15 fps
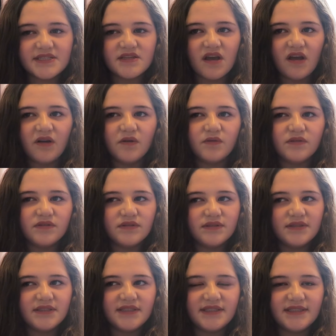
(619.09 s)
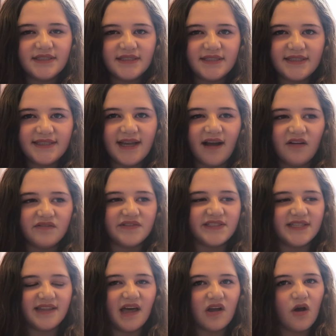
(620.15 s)
So yeah,
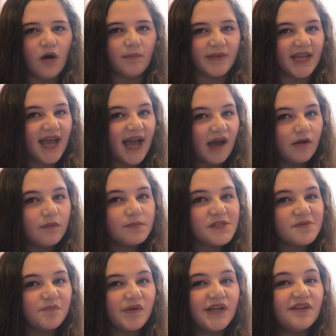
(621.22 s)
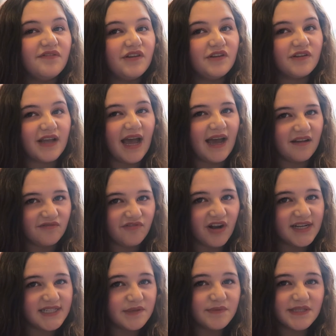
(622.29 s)
obviously that can't be helped, but if you can
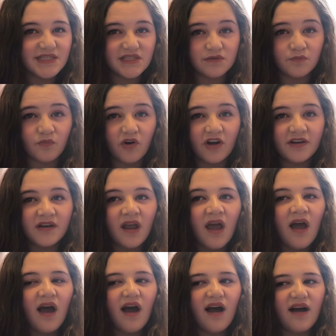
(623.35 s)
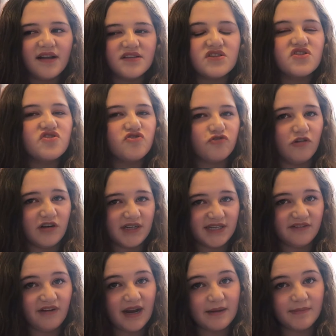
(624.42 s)
ride it with someone, I
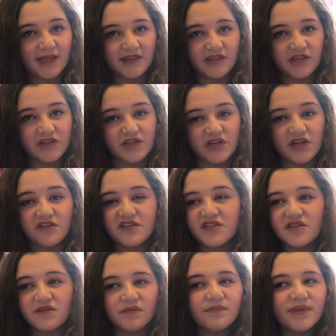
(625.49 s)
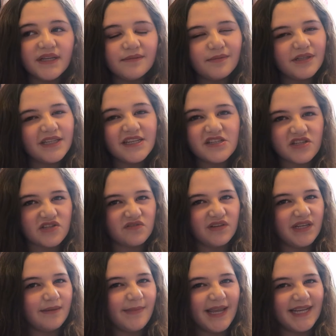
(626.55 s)
strongly recommend that you do. To some people it doesn't
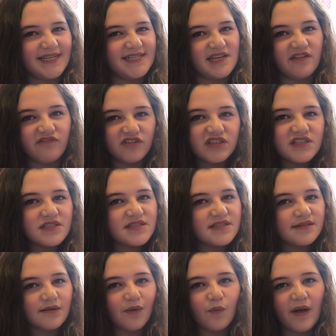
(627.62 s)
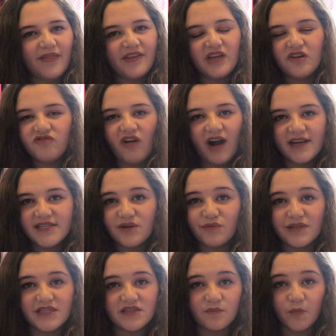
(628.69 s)
really make a difference whether you ride it
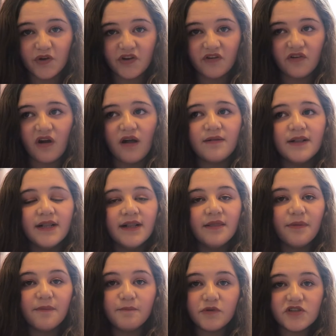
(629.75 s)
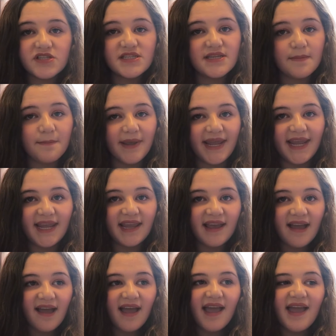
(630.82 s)
with someone or not, but to me
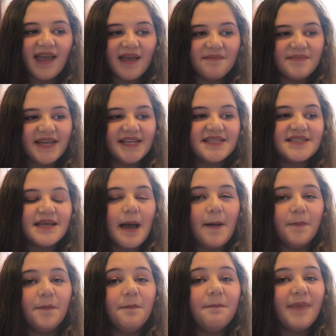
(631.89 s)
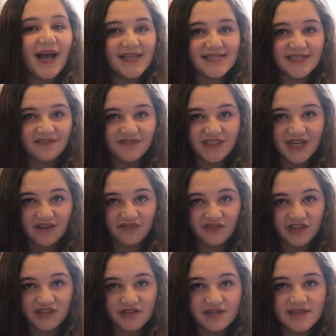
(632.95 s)
it makes a massive
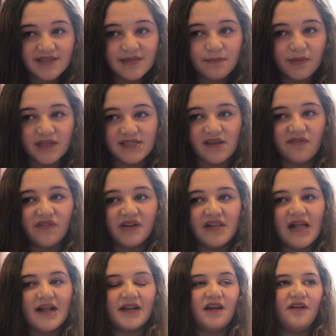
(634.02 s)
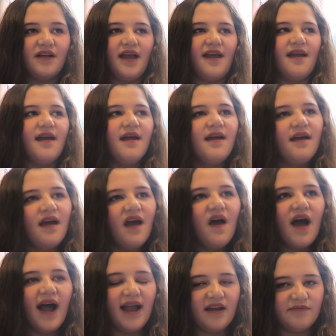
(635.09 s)
difference, because I feel like, okay,
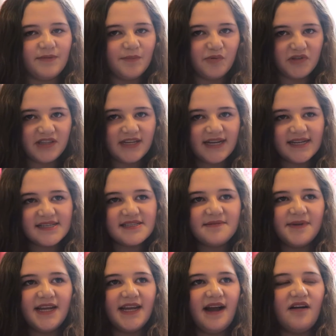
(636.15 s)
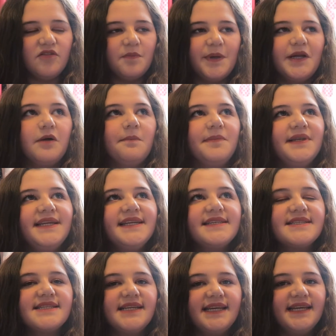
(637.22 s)
I have my brother next to me, I will be
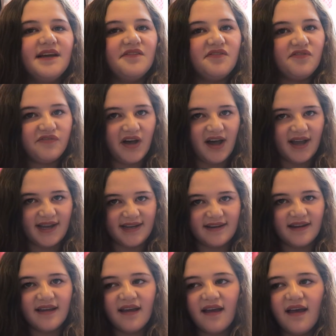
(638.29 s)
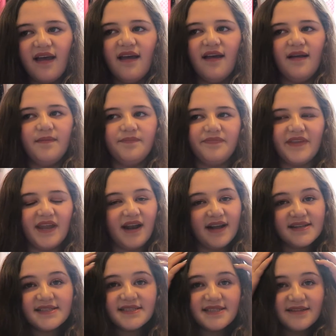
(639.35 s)
completely fine. And
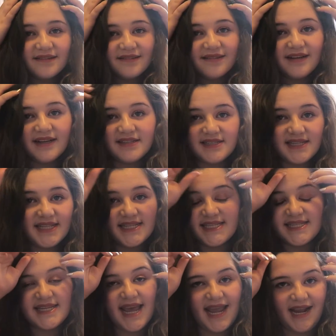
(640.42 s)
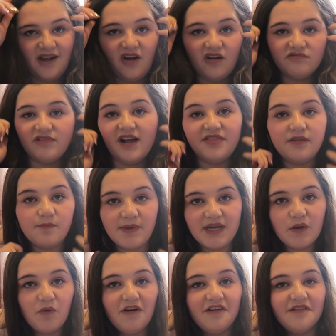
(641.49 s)
I still to this day can't ride the
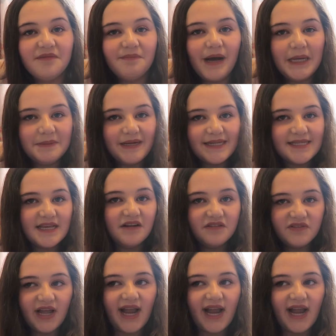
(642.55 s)
big one by myself.